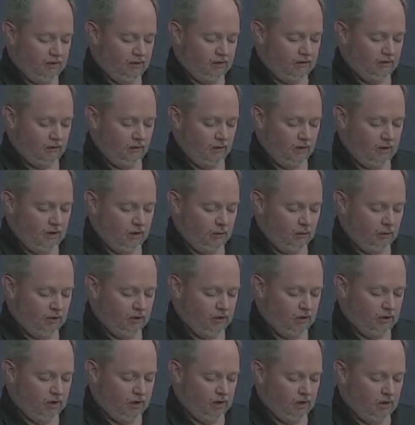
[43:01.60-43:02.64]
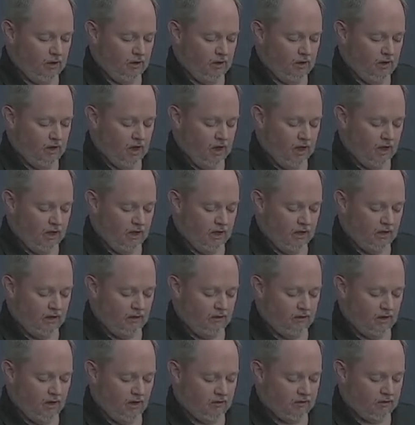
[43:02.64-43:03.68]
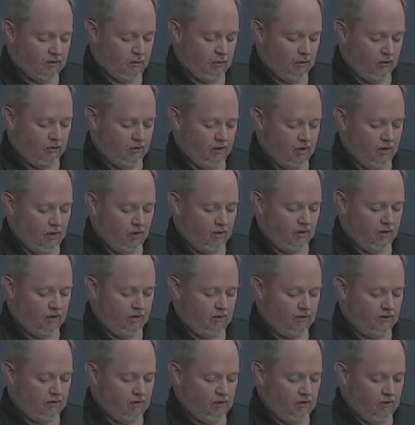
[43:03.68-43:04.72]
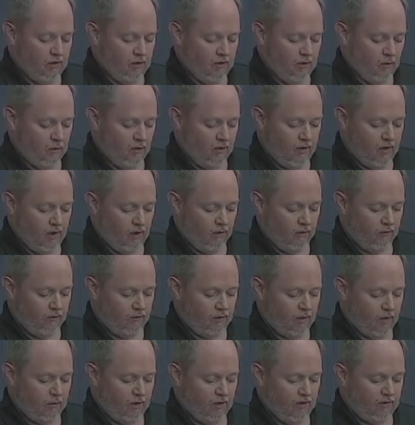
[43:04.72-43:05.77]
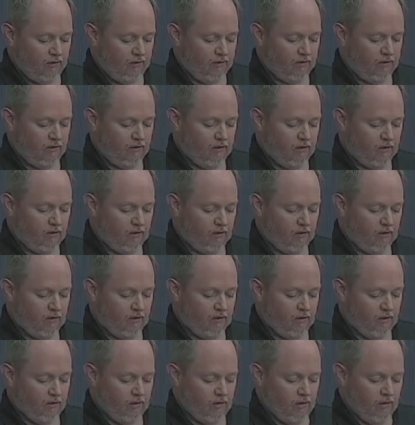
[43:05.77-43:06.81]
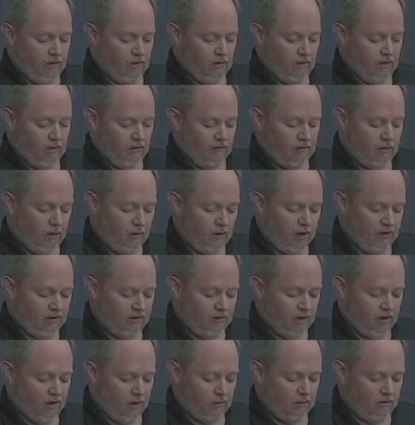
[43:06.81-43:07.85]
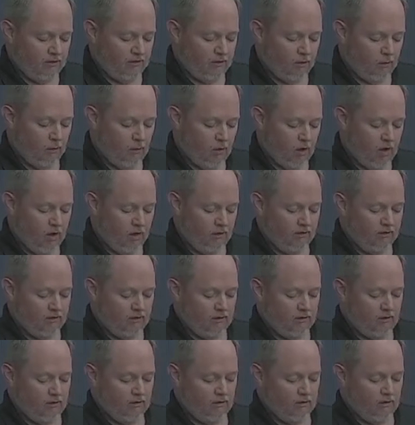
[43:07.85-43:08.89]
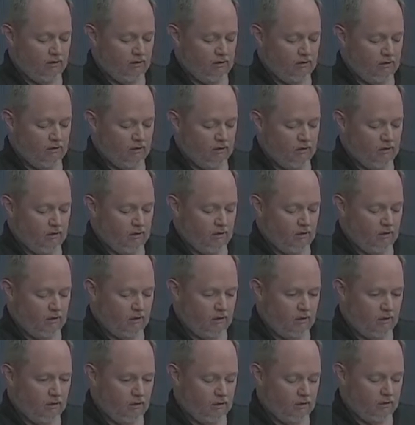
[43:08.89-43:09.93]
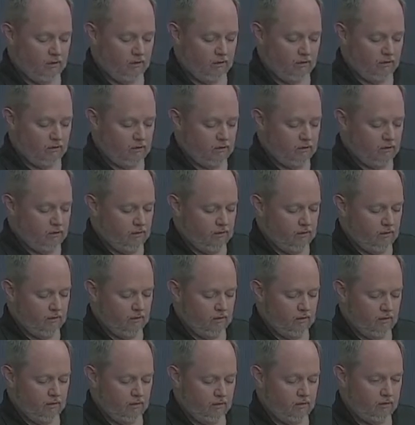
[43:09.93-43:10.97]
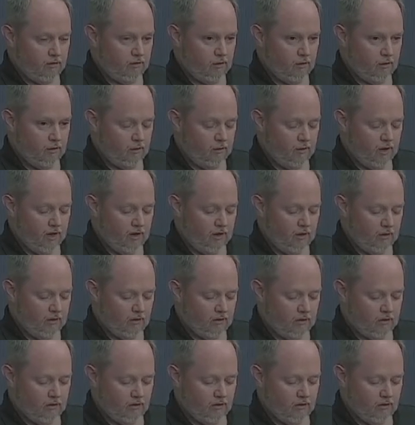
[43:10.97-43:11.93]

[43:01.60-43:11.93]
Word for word: scintillating beauty and inexhaustible darkness withheld from us. From us comes the want. Earth, turn me.